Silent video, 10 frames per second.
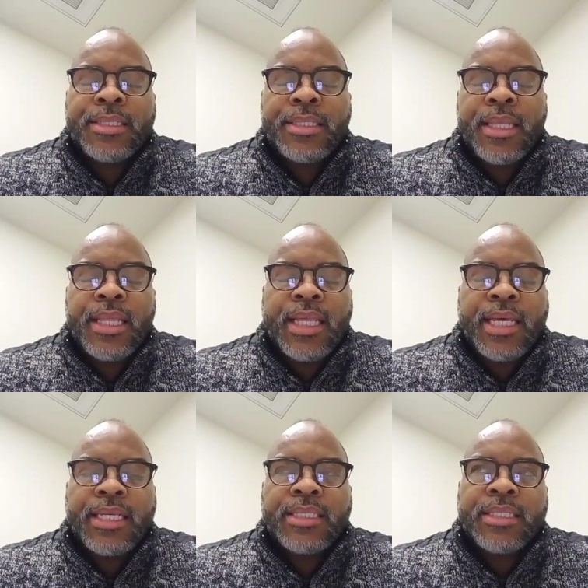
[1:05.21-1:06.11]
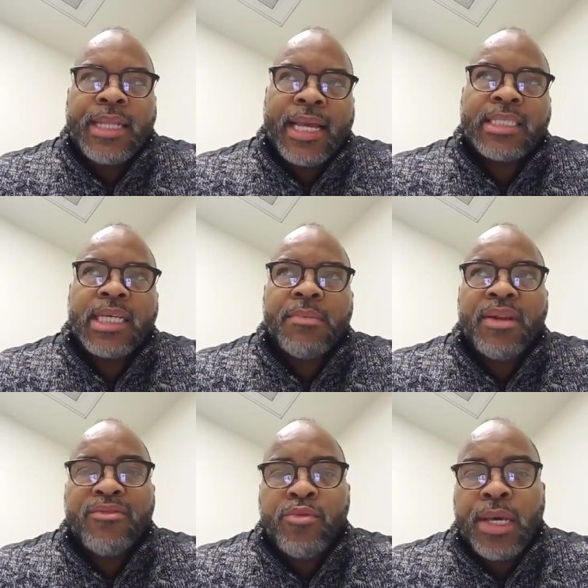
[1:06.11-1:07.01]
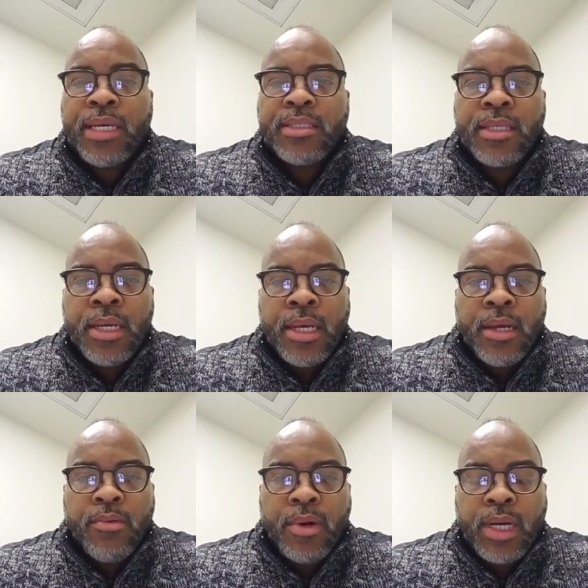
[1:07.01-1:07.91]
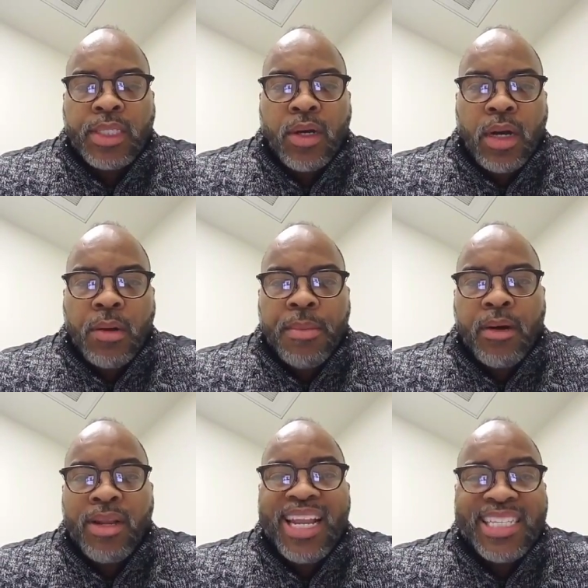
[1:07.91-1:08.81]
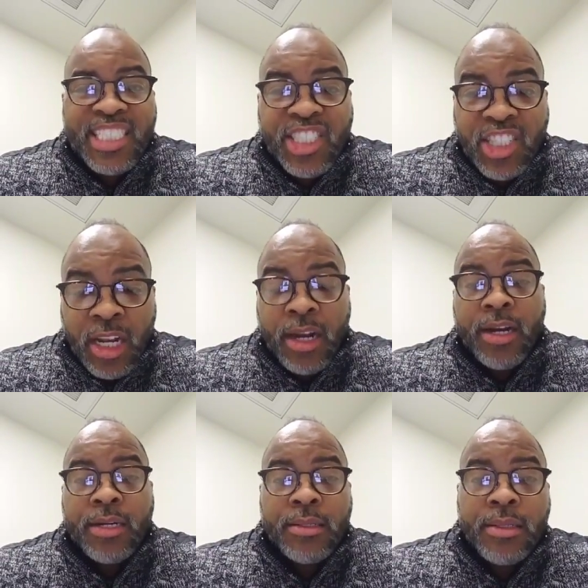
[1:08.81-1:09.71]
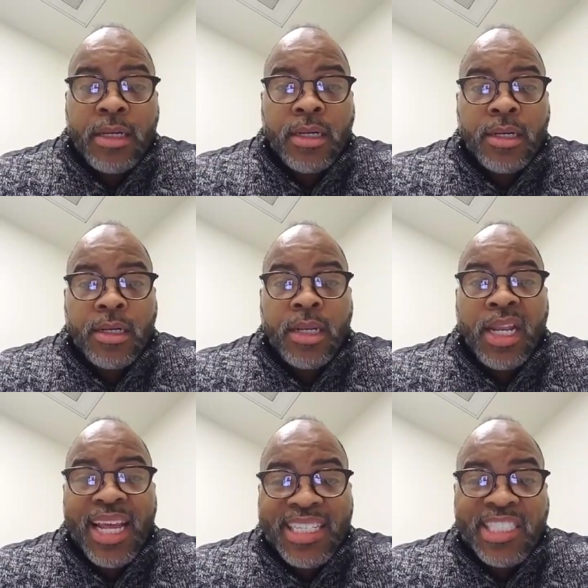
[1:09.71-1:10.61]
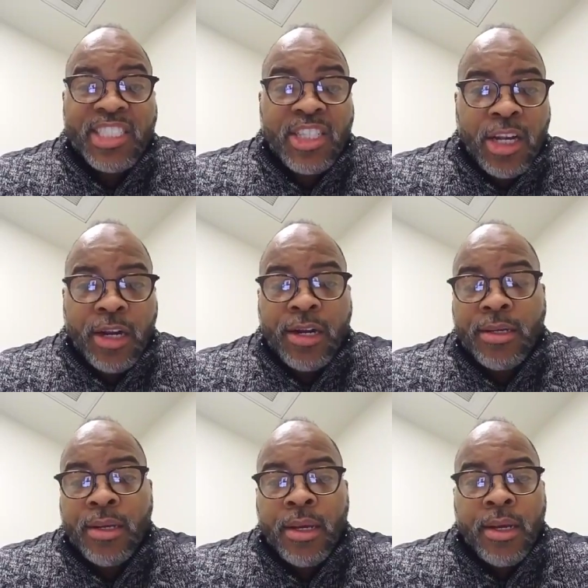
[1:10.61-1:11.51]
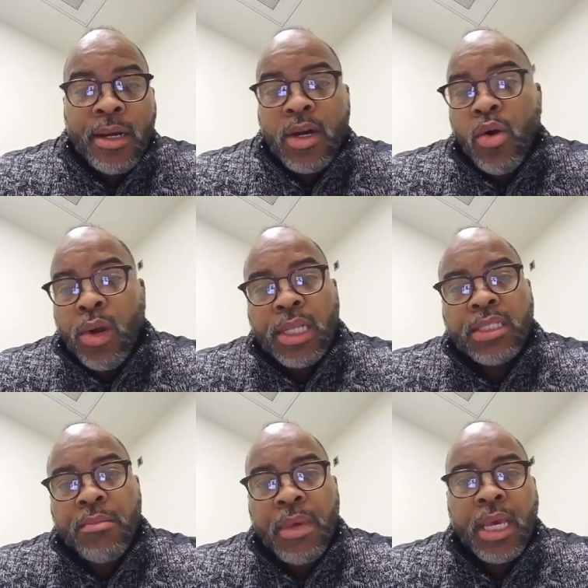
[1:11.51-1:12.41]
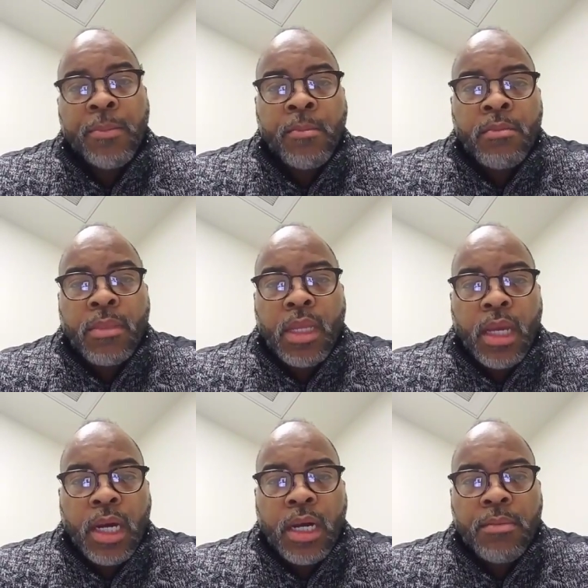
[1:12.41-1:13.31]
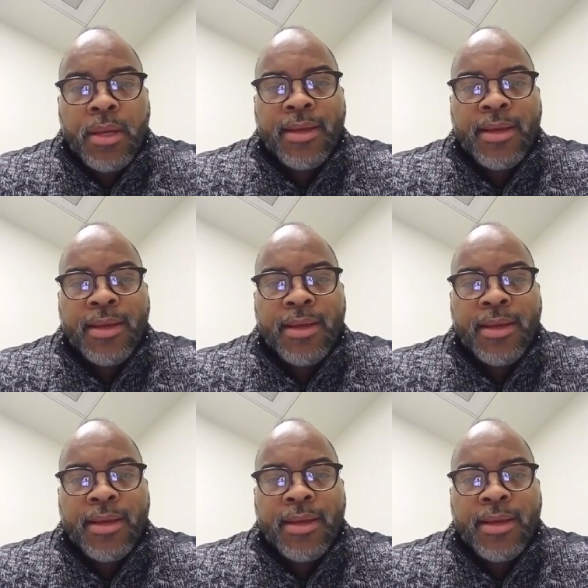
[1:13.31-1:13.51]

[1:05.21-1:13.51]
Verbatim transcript: these next couple of weeks. We're gonna talk about lessons learned, lessons learned according to me. Um,